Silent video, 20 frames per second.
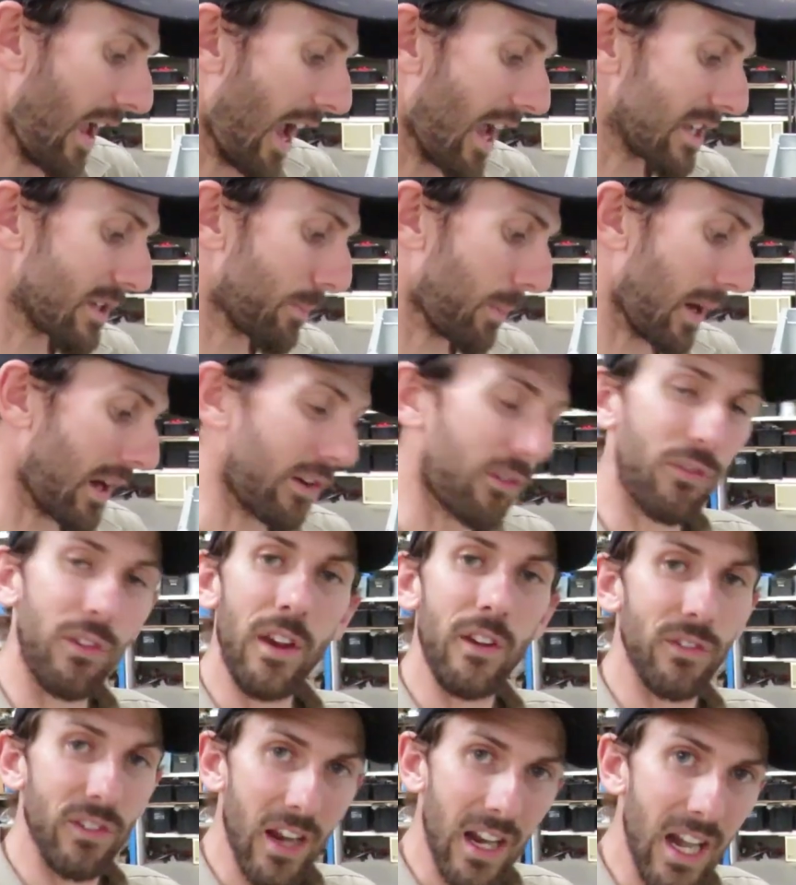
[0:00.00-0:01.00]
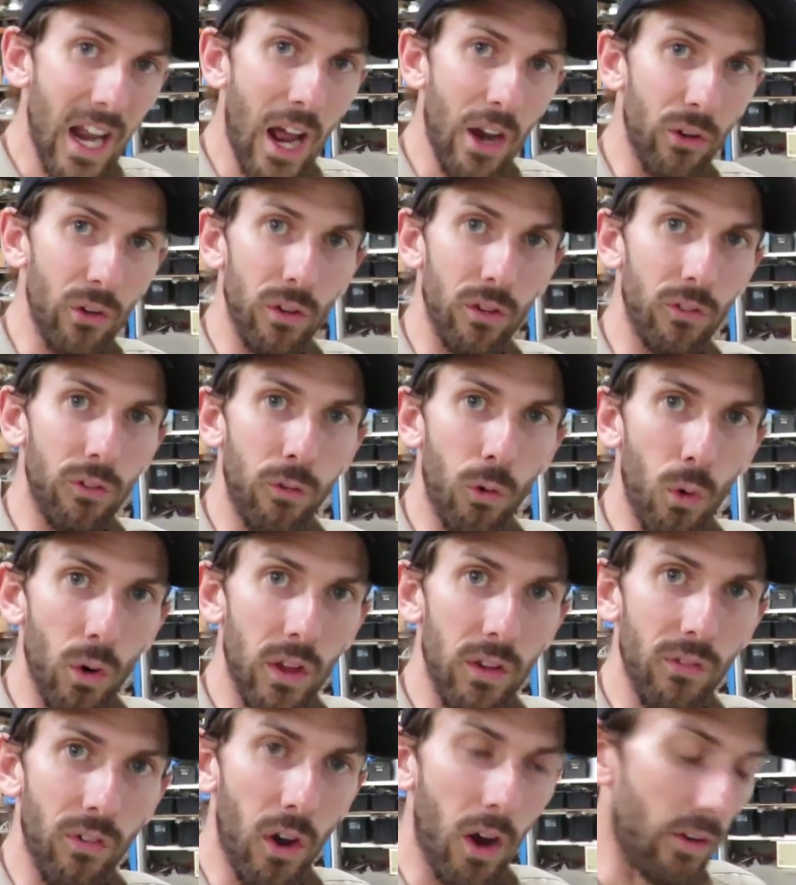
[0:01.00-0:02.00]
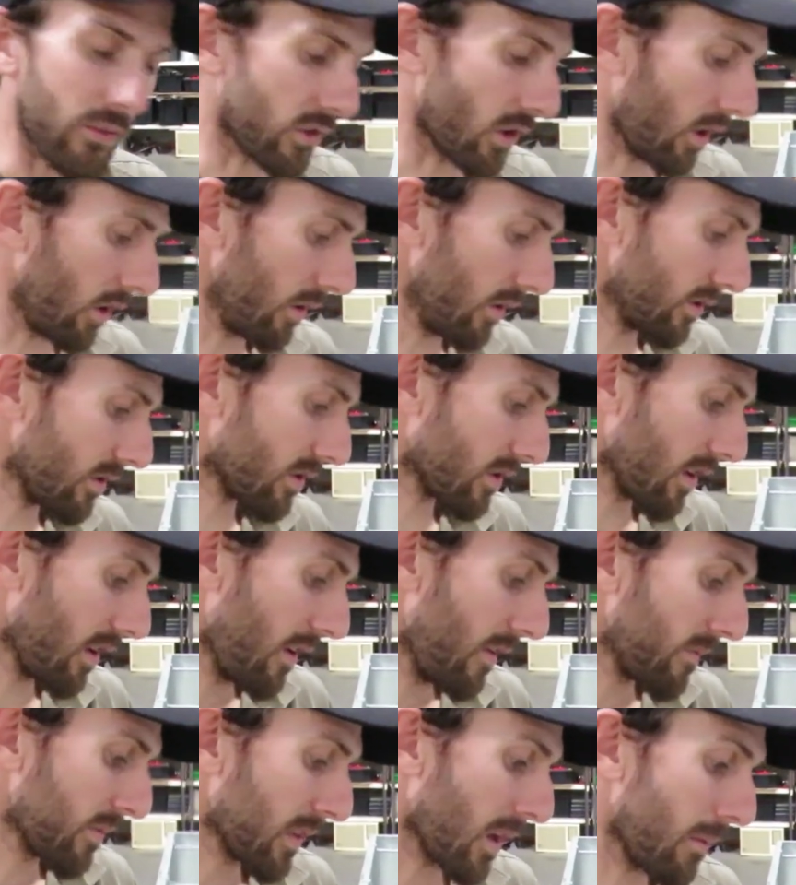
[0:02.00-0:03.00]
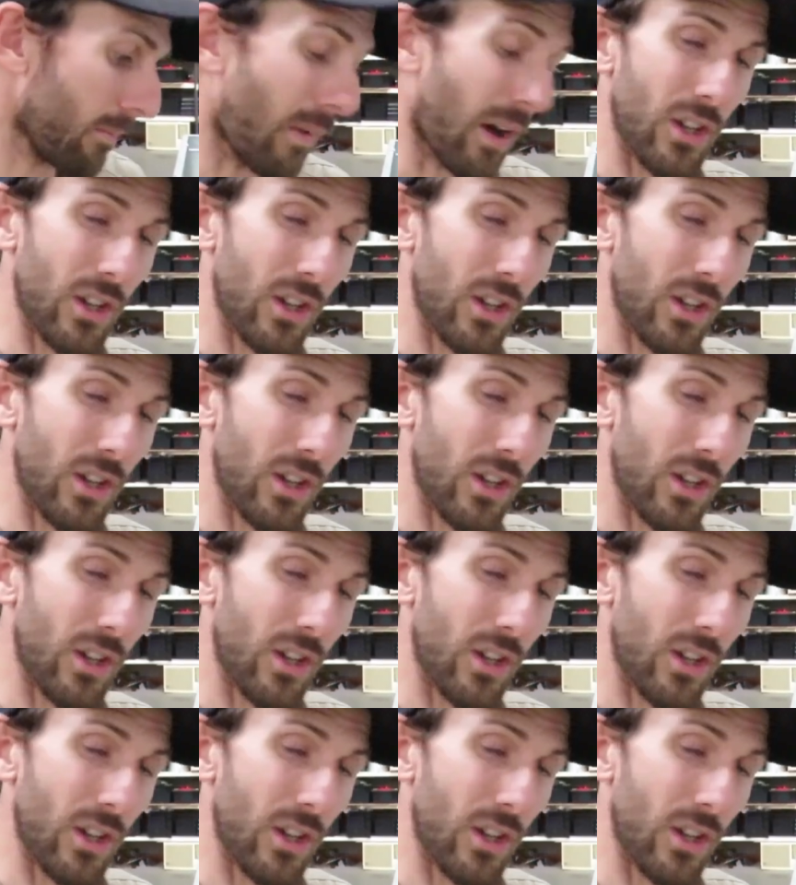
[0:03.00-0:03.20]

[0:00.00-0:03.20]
has been $1,545.